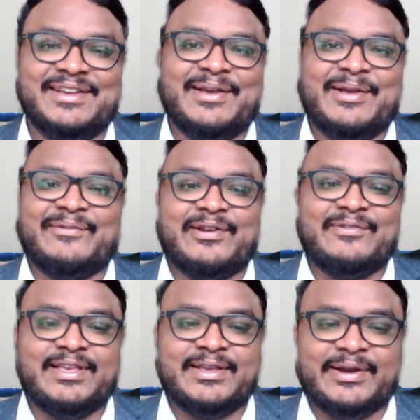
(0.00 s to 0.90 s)
when
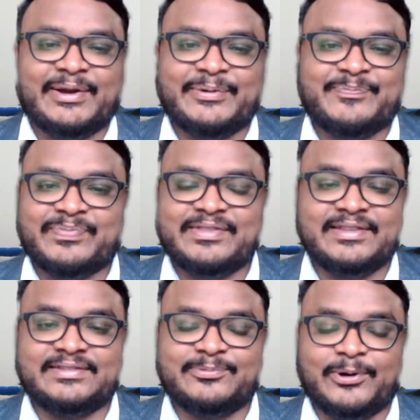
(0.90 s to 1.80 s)
we uh,
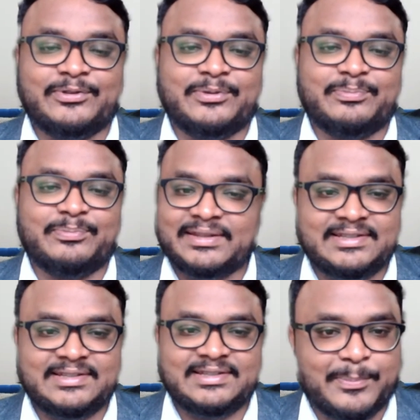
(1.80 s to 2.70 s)
it's one of the best
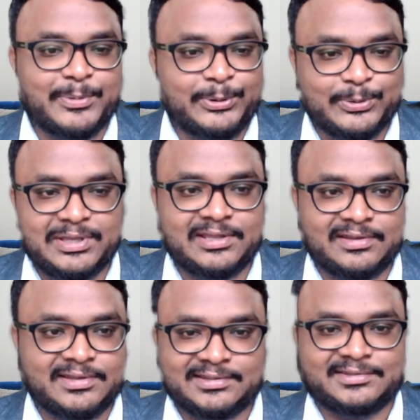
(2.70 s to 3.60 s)
things that happened to me in
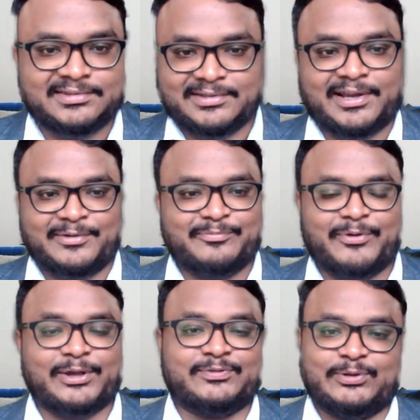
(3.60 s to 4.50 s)
these uh,
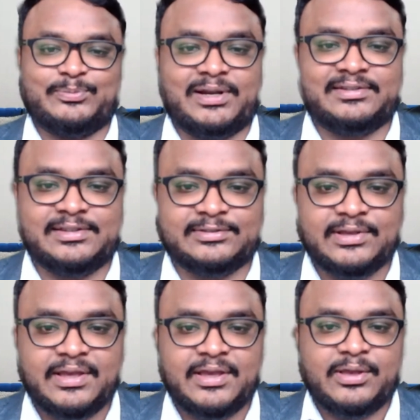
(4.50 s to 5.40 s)
past few months is
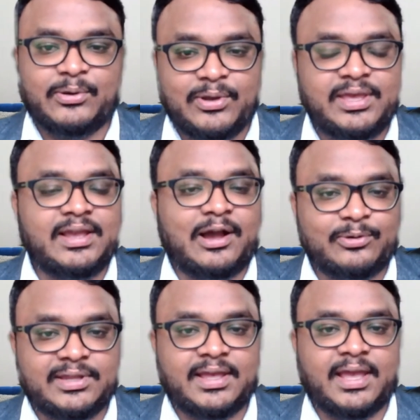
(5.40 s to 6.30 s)
going out
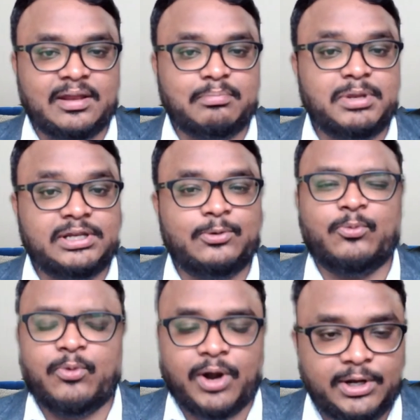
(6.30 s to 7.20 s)
there and meeting
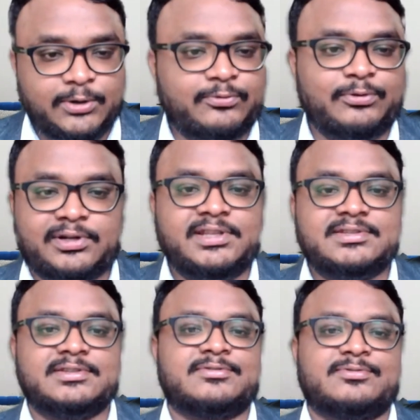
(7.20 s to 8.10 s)
wonderful
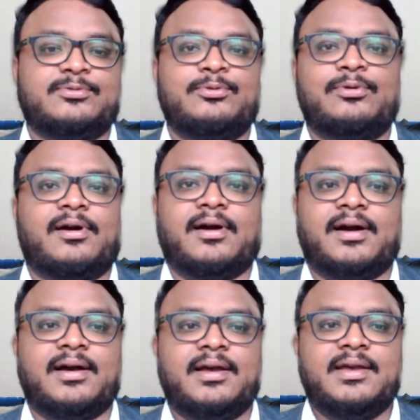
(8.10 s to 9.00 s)
teachers who are
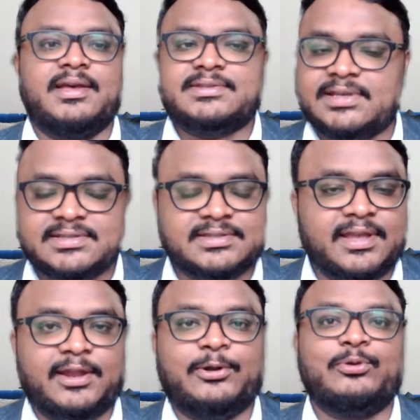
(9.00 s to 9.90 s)
just there
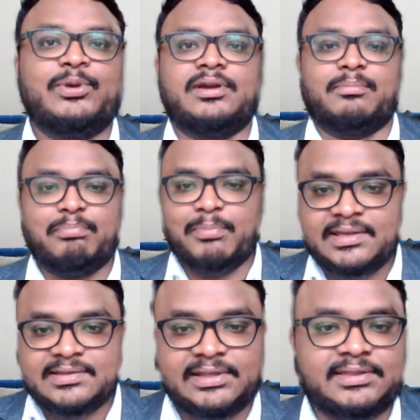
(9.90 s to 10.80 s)
doing
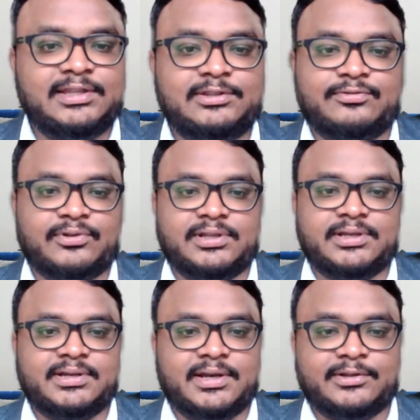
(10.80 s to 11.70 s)
amazing things for the
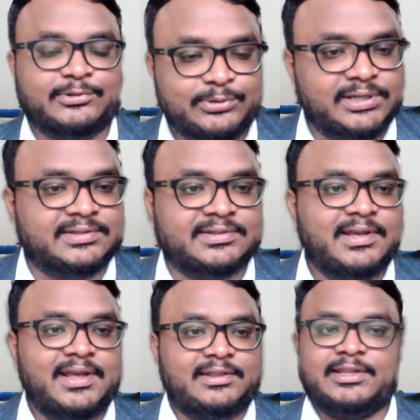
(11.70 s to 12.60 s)
uh, students
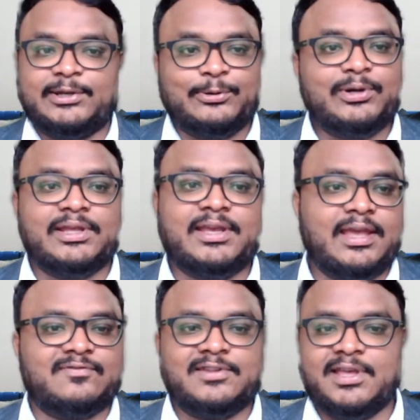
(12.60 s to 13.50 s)
they don't care if they
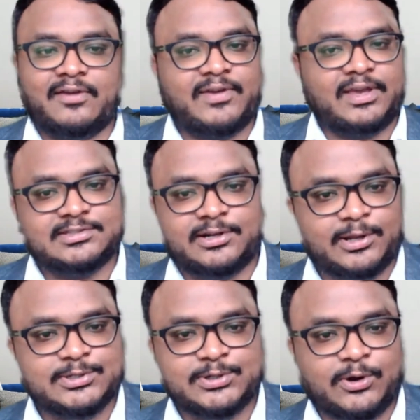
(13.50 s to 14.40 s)
have extra
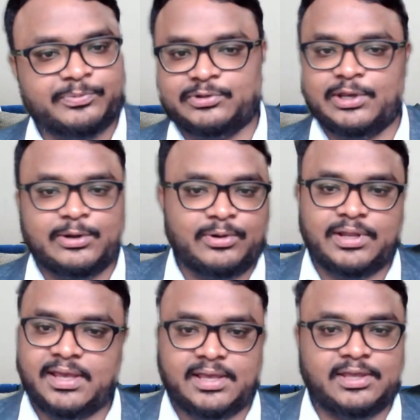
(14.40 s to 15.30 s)
jobs they don't care
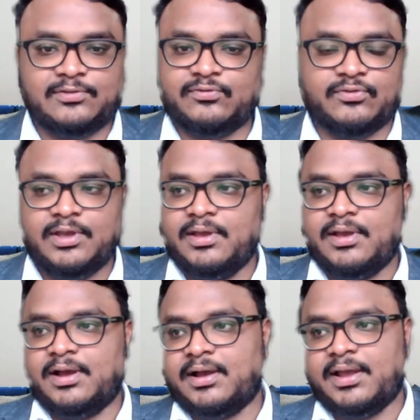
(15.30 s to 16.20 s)
if uh,
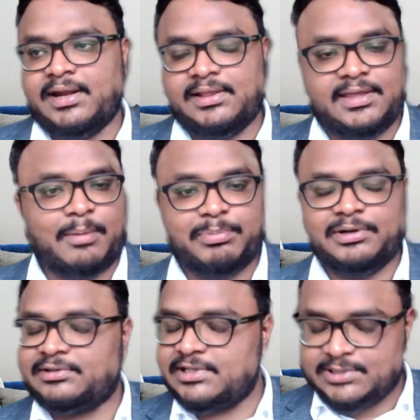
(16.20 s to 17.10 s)
anything happens they
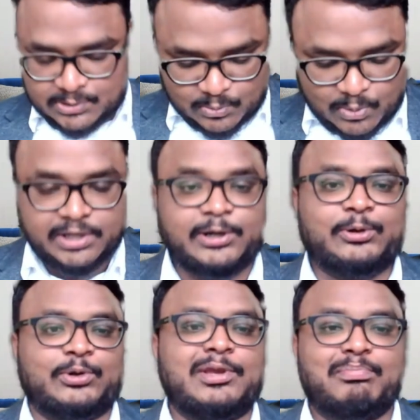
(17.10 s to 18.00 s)
just wanted to
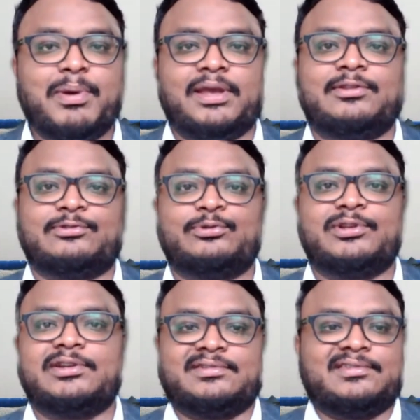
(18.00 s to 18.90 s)
impact the students
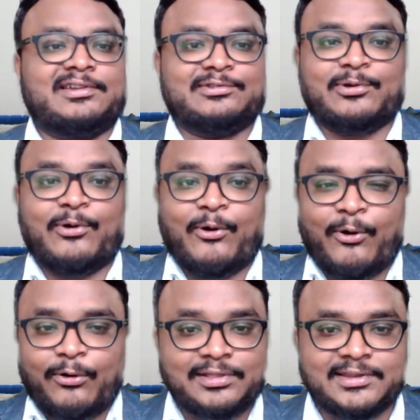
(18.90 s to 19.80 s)
that's all they
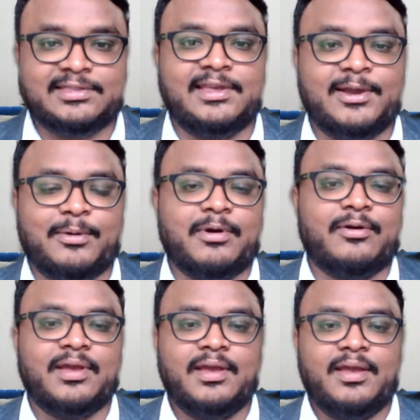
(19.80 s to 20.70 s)
think about
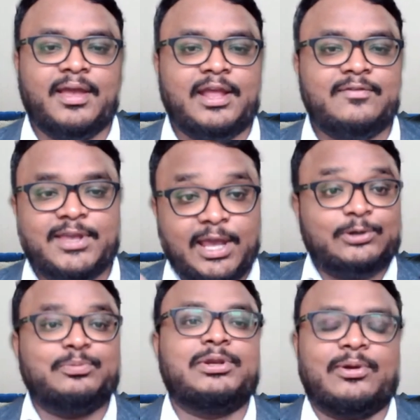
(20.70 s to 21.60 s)
and we get to meet a
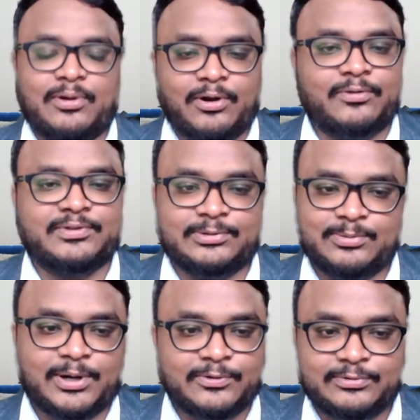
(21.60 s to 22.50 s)
lot of these
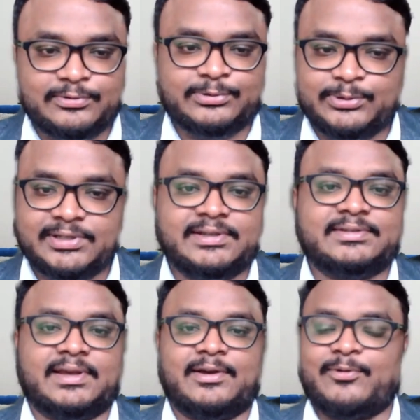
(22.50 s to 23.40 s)
wonderful students uh,
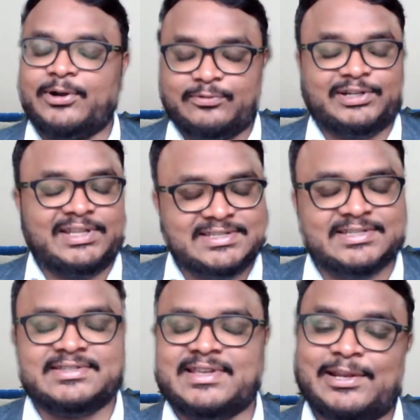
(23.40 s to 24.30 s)
wonderful teachers
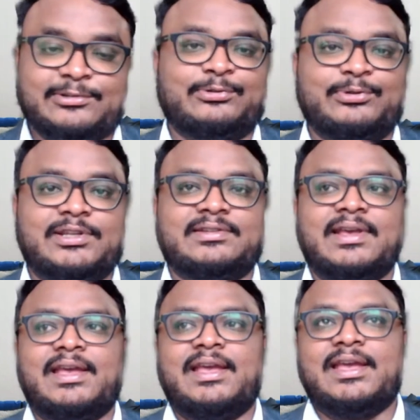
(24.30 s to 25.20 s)
and students
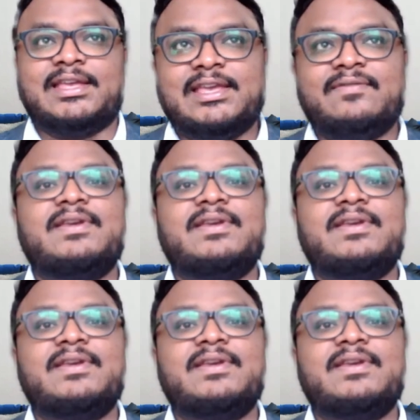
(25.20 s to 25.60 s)
giving them the